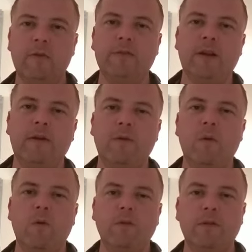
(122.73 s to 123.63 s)
of a standard
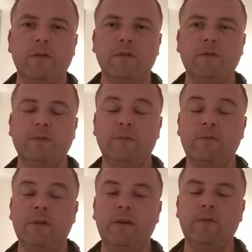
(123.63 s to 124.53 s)
going. You know, so
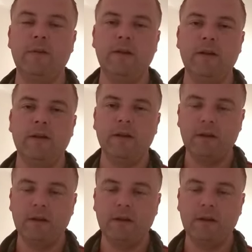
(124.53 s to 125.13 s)
really, really